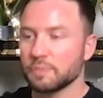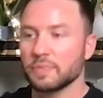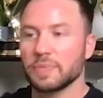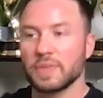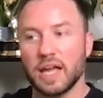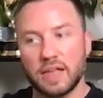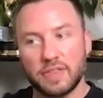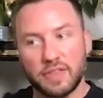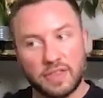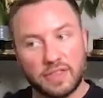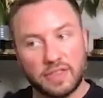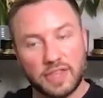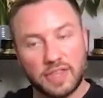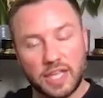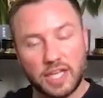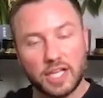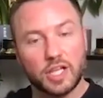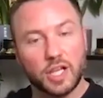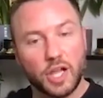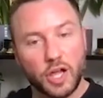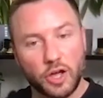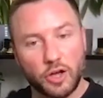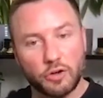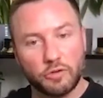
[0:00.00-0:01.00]
and then they
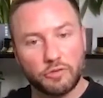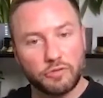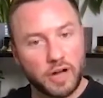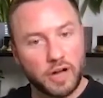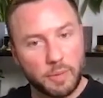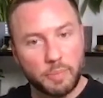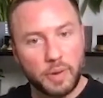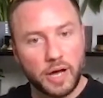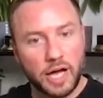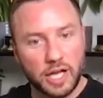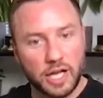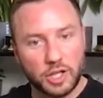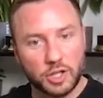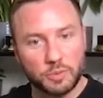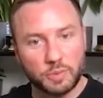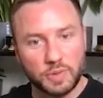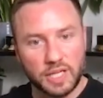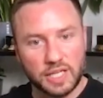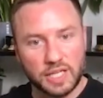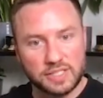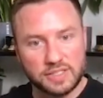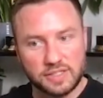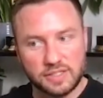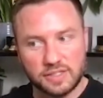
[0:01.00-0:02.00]
glow via
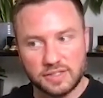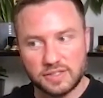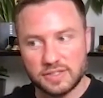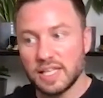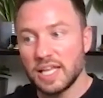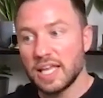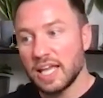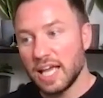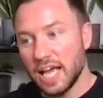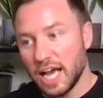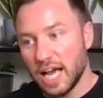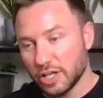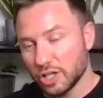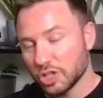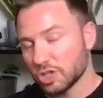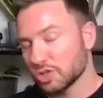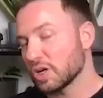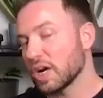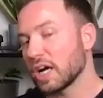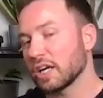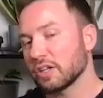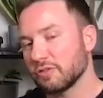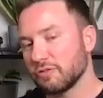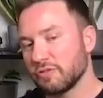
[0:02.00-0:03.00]
bioluminescence, and
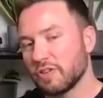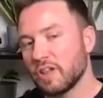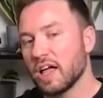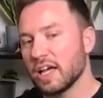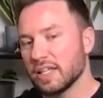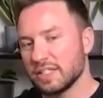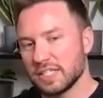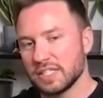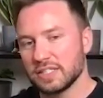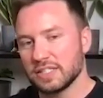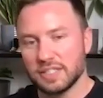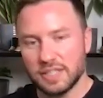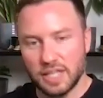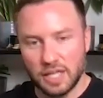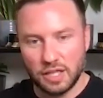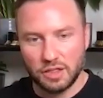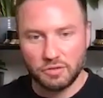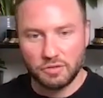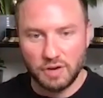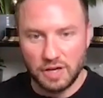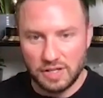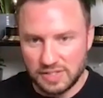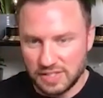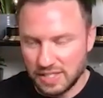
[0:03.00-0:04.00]
attract flies into their
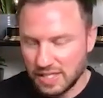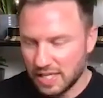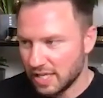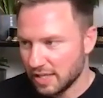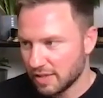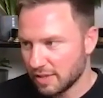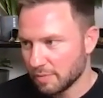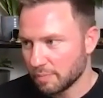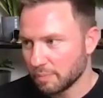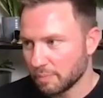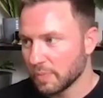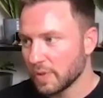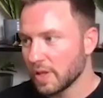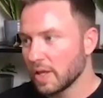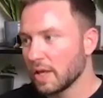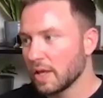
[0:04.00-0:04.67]
threads and eat them.